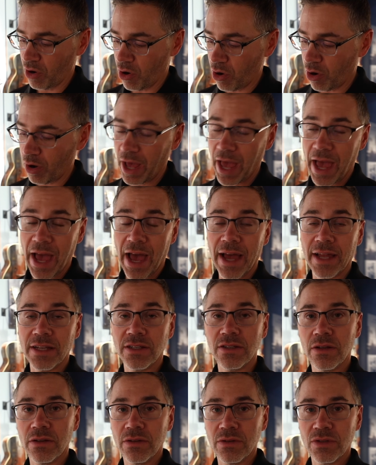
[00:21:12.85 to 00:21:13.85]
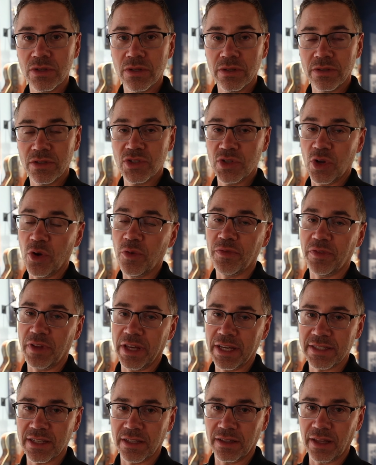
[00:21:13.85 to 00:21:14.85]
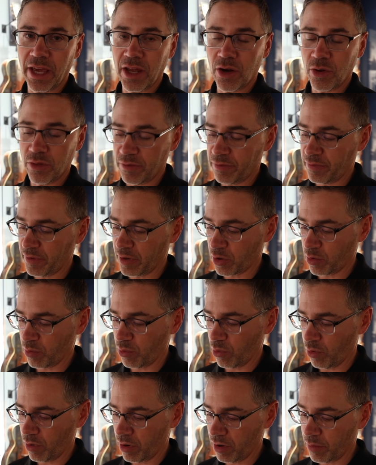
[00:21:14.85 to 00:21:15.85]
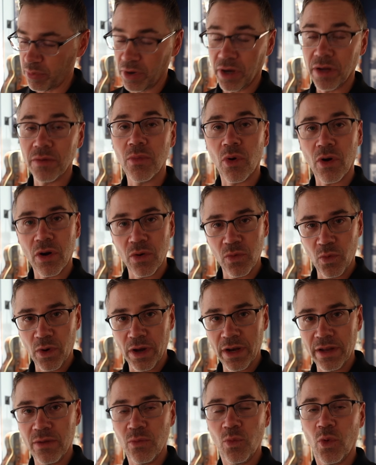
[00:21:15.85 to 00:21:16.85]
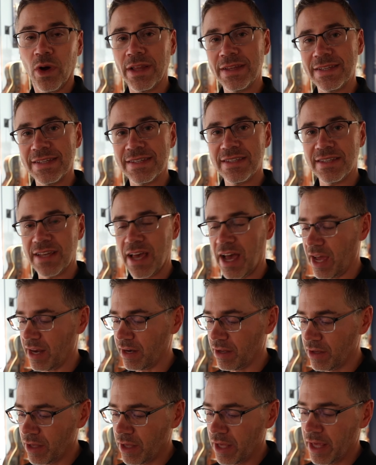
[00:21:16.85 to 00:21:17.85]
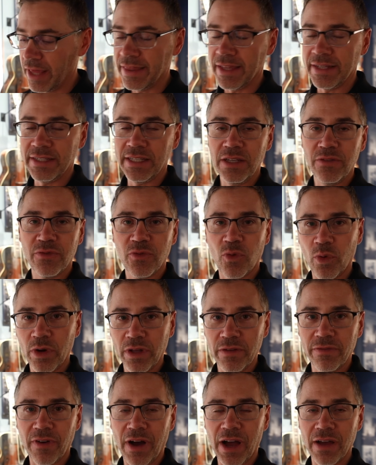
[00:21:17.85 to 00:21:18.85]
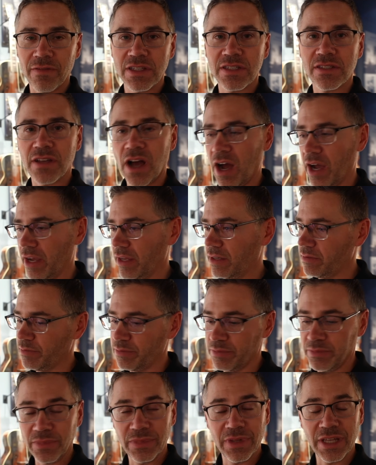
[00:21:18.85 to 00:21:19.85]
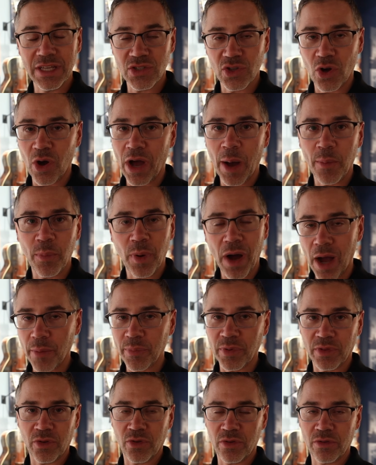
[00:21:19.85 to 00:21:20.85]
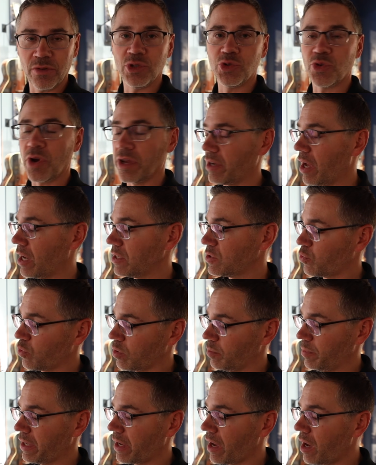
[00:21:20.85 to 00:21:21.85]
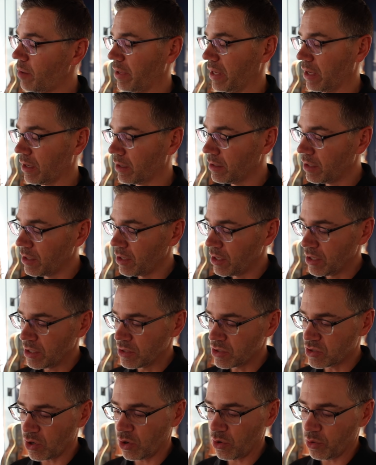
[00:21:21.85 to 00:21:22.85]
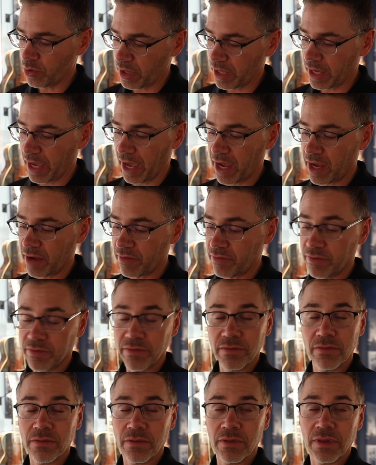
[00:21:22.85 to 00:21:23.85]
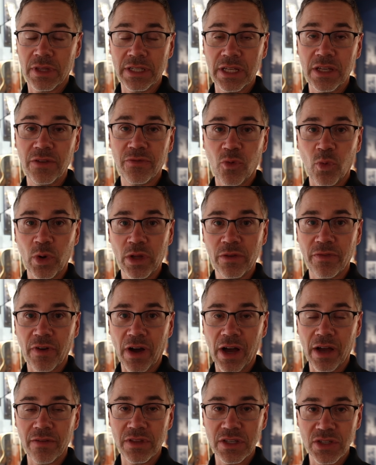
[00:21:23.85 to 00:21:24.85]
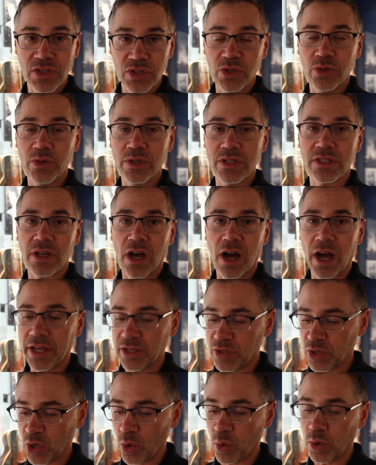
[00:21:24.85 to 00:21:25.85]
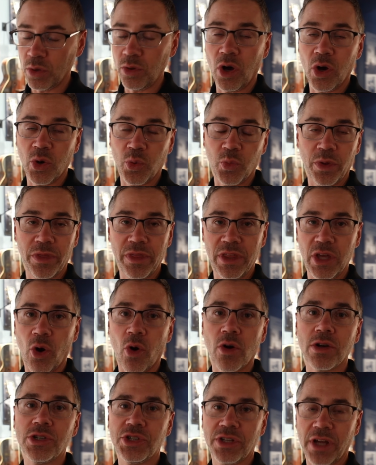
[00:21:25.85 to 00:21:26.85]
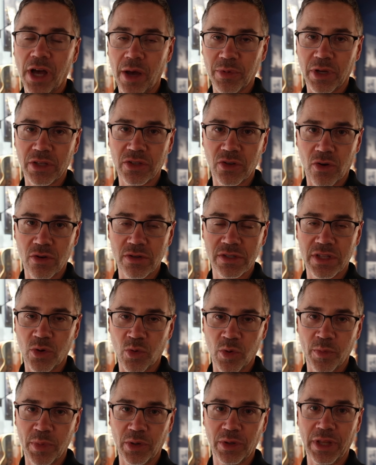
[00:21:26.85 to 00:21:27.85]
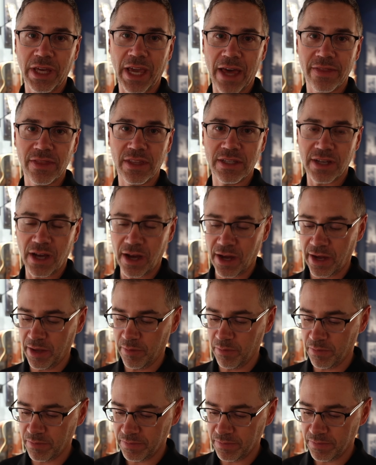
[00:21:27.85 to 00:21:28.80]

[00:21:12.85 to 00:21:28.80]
all had snowflakes inlaid on the fingerboard, but Martin wanted to set the D45 aside. They saw how popular their Dreadnoughts were becoming, so they gave the D45 this new design to go along with the archtop guitars they were building at the time.